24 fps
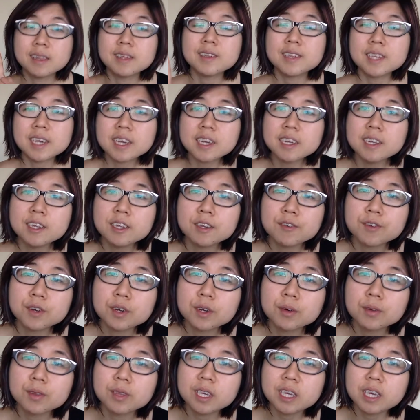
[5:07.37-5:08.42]
second
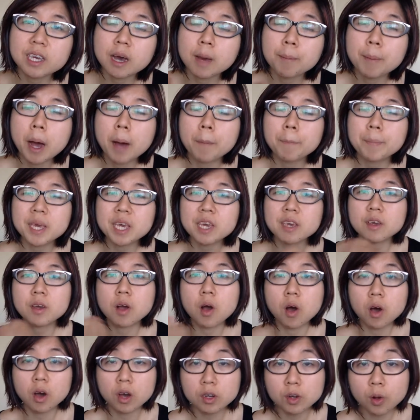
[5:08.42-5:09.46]
difficulty about being
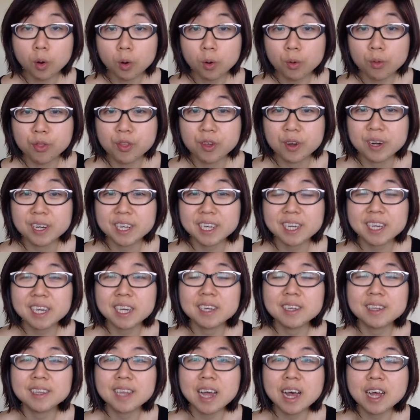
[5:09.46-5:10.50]
on Whole30
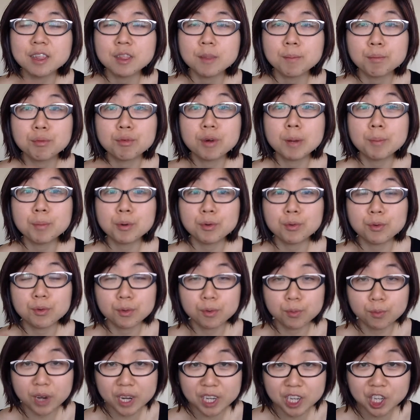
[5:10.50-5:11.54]
is that the
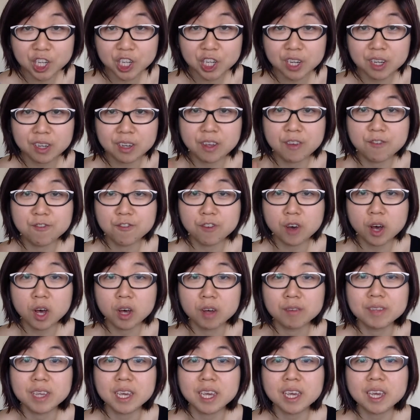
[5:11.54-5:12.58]
preparation
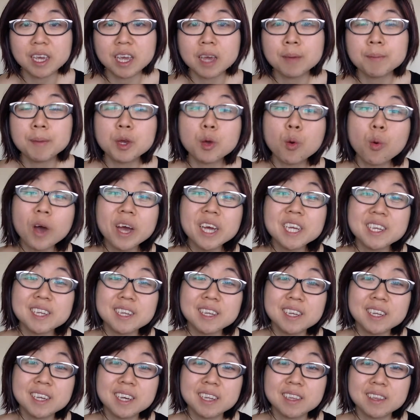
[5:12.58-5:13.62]
involved can be quite
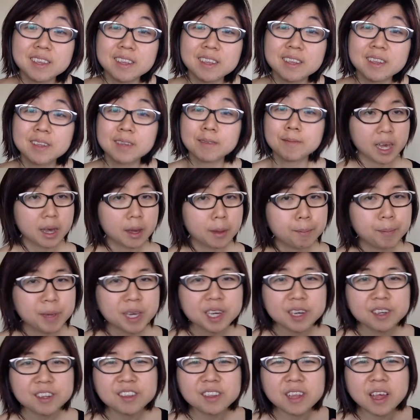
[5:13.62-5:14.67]
intense.
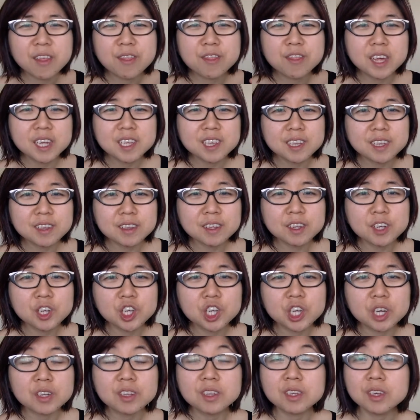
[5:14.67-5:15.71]
Because this isn't
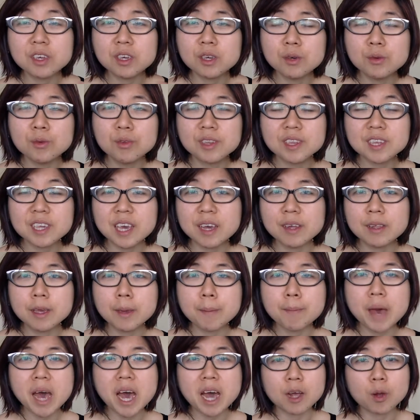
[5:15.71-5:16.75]
just you scaling
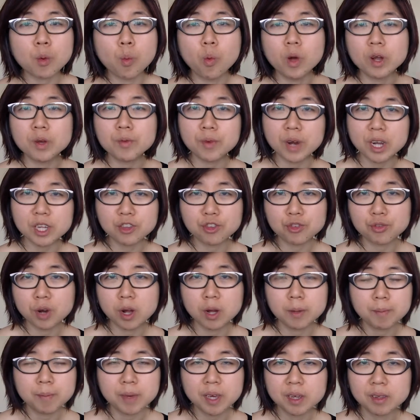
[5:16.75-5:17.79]
back one
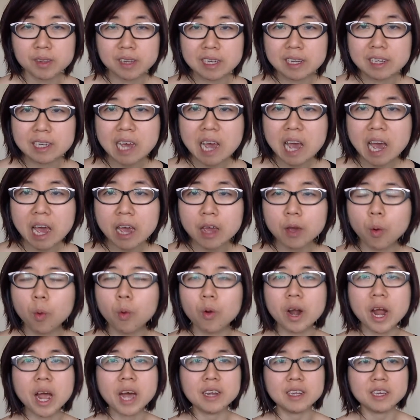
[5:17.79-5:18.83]
restaurant meal a day
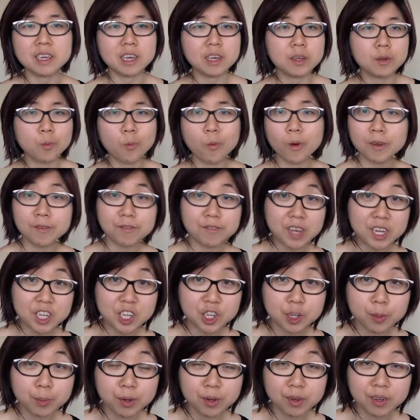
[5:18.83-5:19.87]
or adding in one
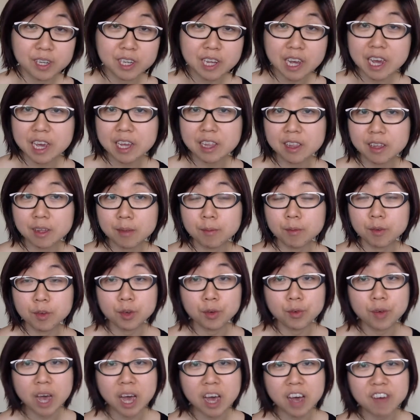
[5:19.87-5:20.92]
vegetable a day than you
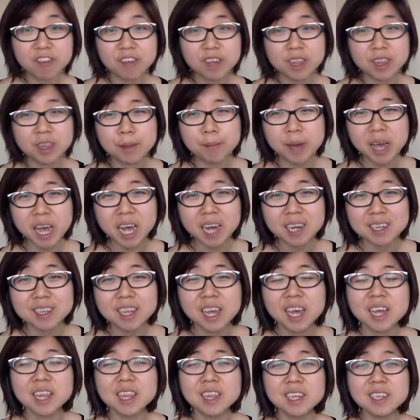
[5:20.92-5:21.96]
have in the past.
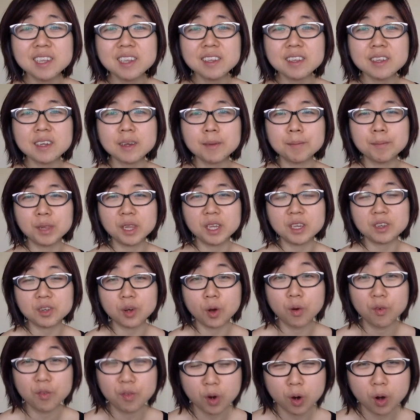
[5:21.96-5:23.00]
This is a complete
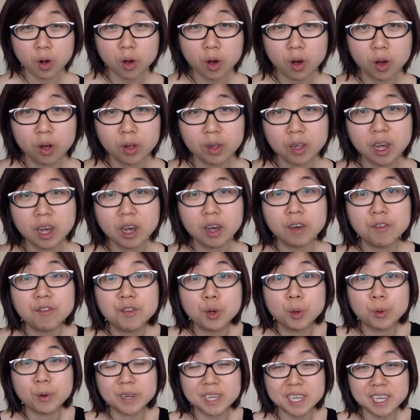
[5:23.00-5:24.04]
overhaul of
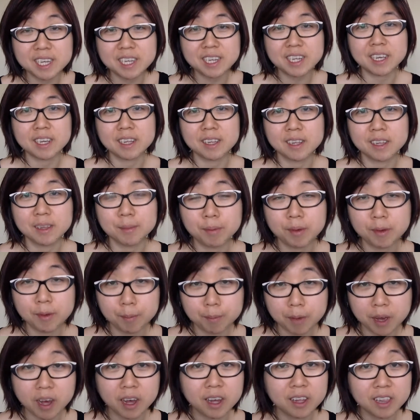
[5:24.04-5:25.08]
your eating
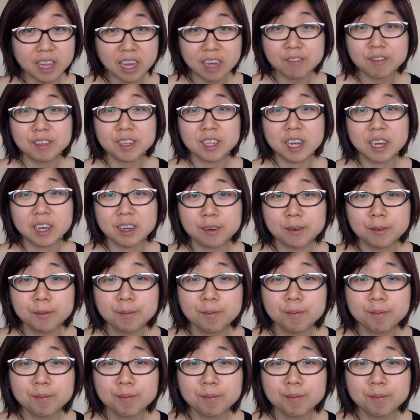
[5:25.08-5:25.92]
lifestyle.